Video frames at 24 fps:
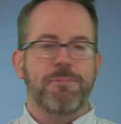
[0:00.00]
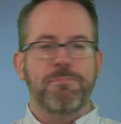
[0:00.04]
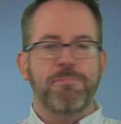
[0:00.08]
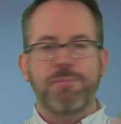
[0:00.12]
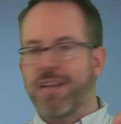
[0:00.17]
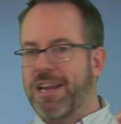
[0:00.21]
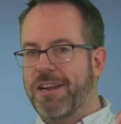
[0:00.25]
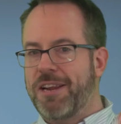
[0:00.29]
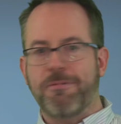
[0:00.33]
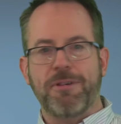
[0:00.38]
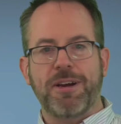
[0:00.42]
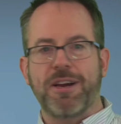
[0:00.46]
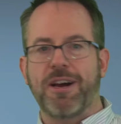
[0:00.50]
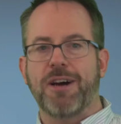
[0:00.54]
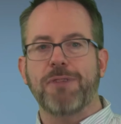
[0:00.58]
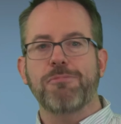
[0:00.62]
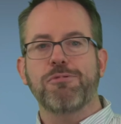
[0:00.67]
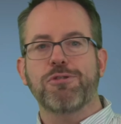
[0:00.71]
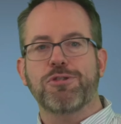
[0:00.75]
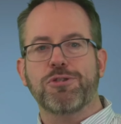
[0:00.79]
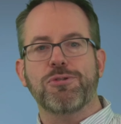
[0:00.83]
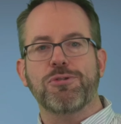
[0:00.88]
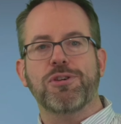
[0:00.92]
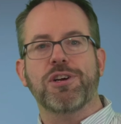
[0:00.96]
But anyway, I
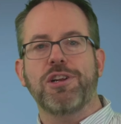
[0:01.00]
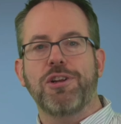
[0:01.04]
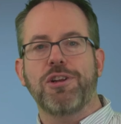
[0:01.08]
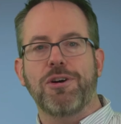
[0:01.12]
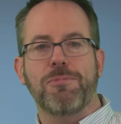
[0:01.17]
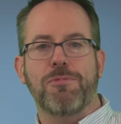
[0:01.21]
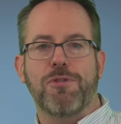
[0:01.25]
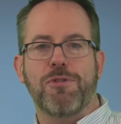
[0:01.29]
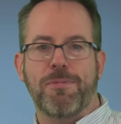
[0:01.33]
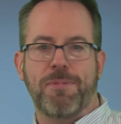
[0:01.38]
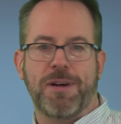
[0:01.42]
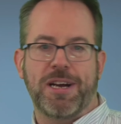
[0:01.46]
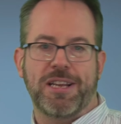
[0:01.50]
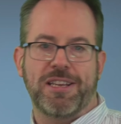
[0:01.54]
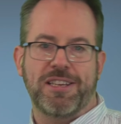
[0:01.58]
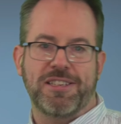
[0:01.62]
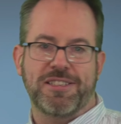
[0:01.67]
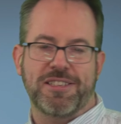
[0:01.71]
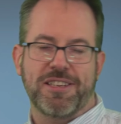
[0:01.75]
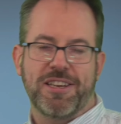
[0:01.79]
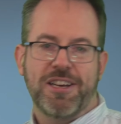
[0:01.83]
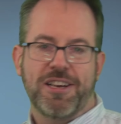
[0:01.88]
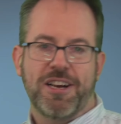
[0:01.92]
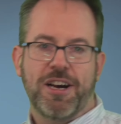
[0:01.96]
will talk a lot more about
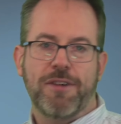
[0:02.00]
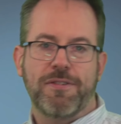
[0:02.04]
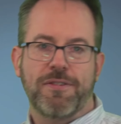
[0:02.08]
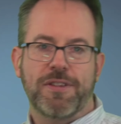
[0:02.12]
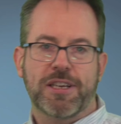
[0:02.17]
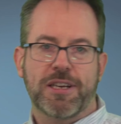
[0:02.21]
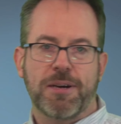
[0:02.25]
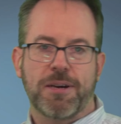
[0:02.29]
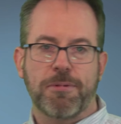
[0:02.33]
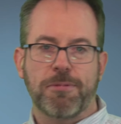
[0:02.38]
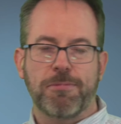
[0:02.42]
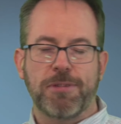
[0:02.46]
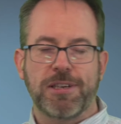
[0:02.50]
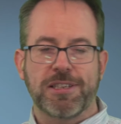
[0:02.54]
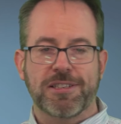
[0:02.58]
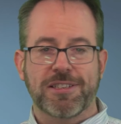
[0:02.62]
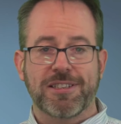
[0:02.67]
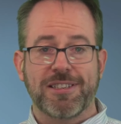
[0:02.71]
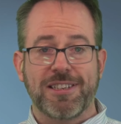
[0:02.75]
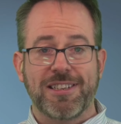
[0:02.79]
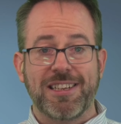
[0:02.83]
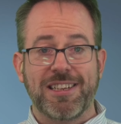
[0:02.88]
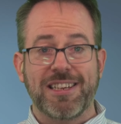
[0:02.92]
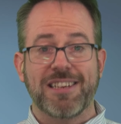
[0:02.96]
this over the coming weeks
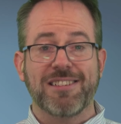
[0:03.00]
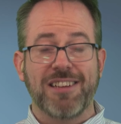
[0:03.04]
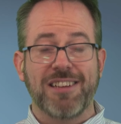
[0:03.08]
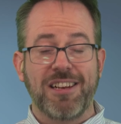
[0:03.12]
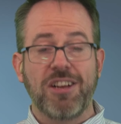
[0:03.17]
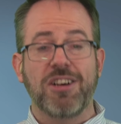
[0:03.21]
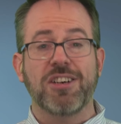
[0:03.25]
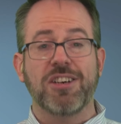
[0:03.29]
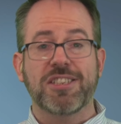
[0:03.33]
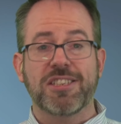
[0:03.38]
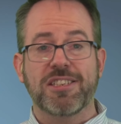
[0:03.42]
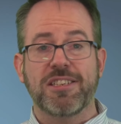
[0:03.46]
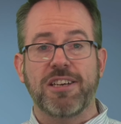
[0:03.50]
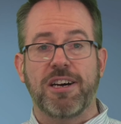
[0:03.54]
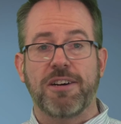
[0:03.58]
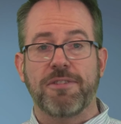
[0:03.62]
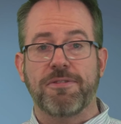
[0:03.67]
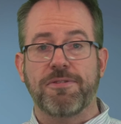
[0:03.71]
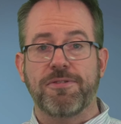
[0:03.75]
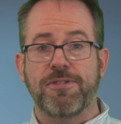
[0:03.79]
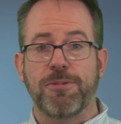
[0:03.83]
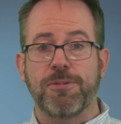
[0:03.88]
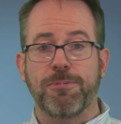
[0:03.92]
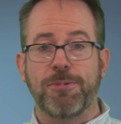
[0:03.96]
because I think there's a lot of
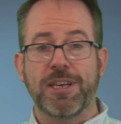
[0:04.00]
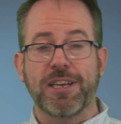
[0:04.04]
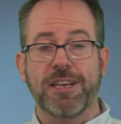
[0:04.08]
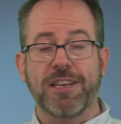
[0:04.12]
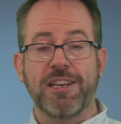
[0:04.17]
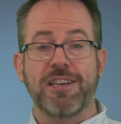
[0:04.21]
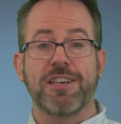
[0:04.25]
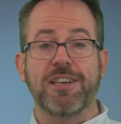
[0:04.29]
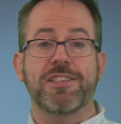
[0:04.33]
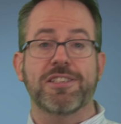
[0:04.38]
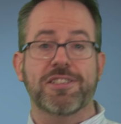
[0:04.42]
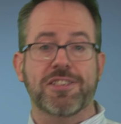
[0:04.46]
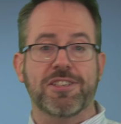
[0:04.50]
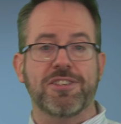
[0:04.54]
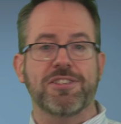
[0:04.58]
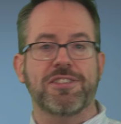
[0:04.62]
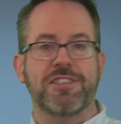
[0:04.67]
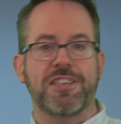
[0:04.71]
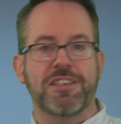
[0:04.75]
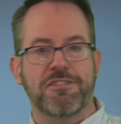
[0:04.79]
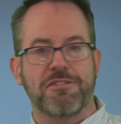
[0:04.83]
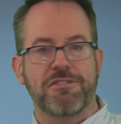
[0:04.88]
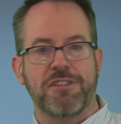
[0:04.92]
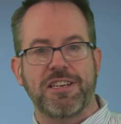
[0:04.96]
stuff that we can learn as
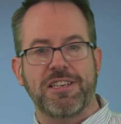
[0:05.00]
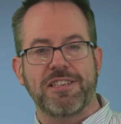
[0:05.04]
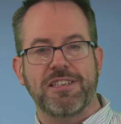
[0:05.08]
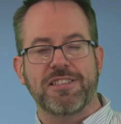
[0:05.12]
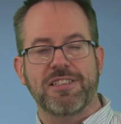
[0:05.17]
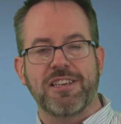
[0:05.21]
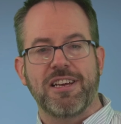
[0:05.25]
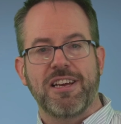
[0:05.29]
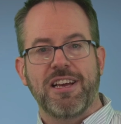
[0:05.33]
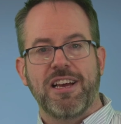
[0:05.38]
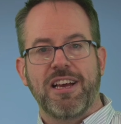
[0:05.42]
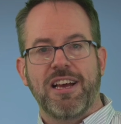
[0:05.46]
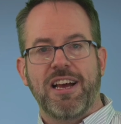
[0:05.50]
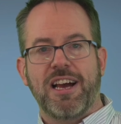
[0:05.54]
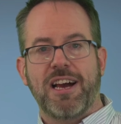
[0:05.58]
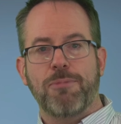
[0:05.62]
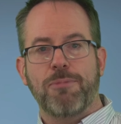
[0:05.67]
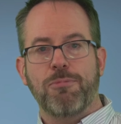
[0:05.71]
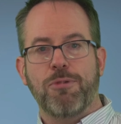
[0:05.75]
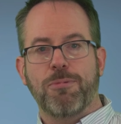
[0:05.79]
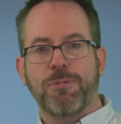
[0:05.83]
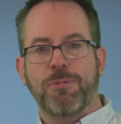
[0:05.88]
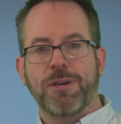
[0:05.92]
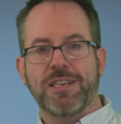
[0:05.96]
content creators
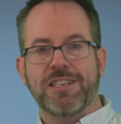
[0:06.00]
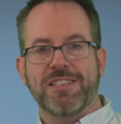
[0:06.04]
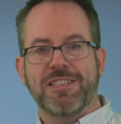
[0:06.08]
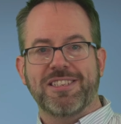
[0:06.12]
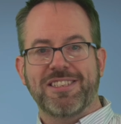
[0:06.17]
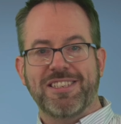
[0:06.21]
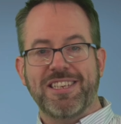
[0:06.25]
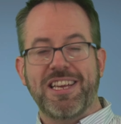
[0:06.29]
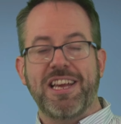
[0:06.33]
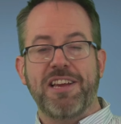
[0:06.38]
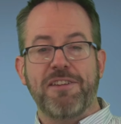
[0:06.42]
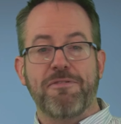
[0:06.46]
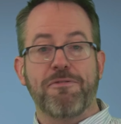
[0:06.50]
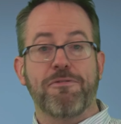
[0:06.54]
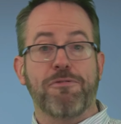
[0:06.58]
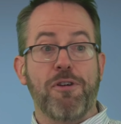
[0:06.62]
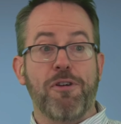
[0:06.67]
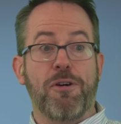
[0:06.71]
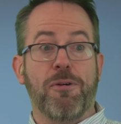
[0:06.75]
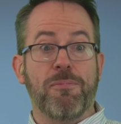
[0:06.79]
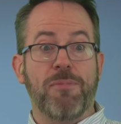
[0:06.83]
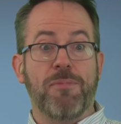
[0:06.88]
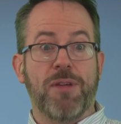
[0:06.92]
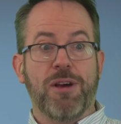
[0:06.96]
and what we can see
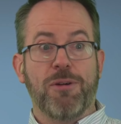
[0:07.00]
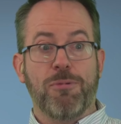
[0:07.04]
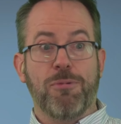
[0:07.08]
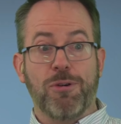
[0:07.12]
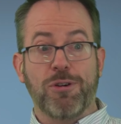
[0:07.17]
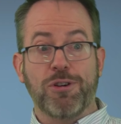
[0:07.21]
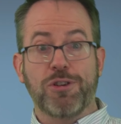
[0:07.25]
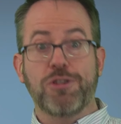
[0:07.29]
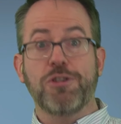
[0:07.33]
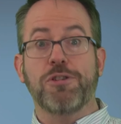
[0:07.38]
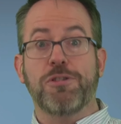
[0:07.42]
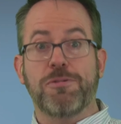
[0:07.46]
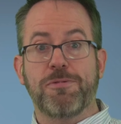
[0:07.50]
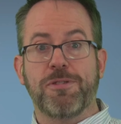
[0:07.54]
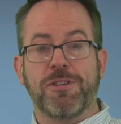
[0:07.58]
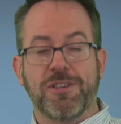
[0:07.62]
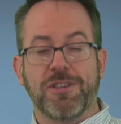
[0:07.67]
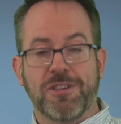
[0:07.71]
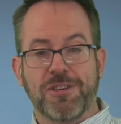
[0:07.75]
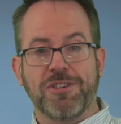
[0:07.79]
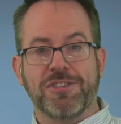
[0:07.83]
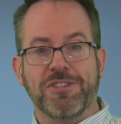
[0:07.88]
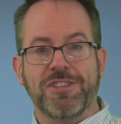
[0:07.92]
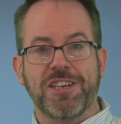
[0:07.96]
from what good
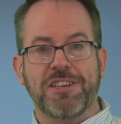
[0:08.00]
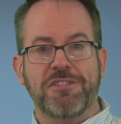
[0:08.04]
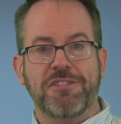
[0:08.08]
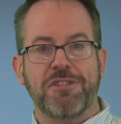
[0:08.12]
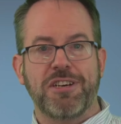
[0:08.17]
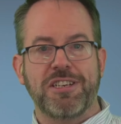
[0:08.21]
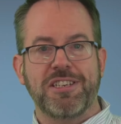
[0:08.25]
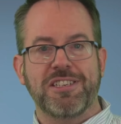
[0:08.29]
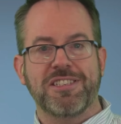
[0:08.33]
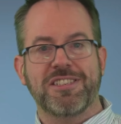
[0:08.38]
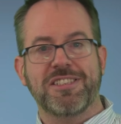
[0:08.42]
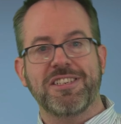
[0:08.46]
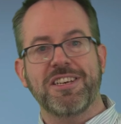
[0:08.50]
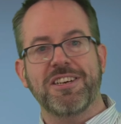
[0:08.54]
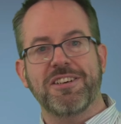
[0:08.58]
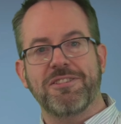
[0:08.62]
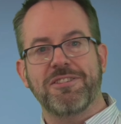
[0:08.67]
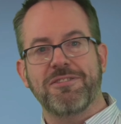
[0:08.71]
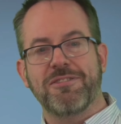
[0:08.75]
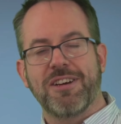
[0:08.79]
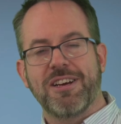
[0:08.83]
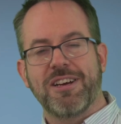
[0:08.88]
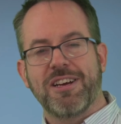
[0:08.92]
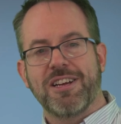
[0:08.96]
content creators
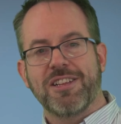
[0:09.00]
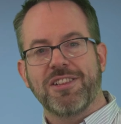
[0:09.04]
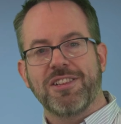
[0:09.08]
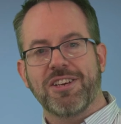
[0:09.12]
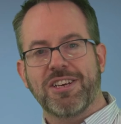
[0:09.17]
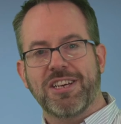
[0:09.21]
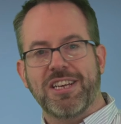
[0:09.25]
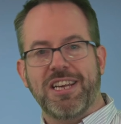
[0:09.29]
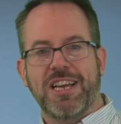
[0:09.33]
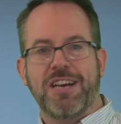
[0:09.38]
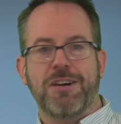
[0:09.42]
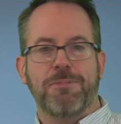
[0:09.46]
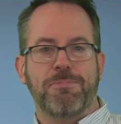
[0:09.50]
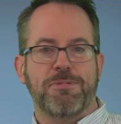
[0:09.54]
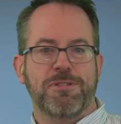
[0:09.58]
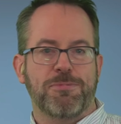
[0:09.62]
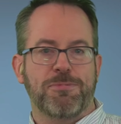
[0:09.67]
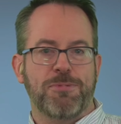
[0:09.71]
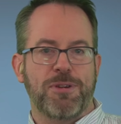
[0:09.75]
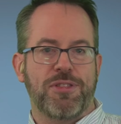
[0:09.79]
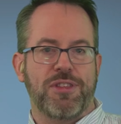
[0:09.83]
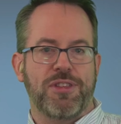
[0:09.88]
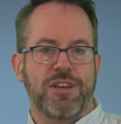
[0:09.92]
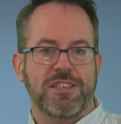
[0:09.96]
do that can help us
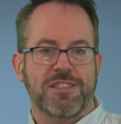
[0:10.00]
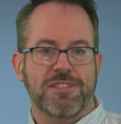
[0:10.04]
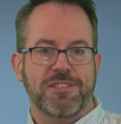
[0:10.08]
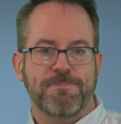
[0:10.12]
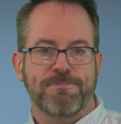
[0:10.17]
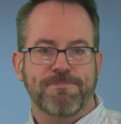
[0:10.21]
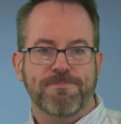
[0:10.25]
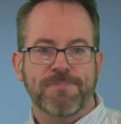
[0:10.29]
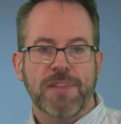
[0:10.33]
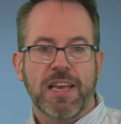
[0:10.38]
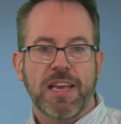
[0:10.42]
with this.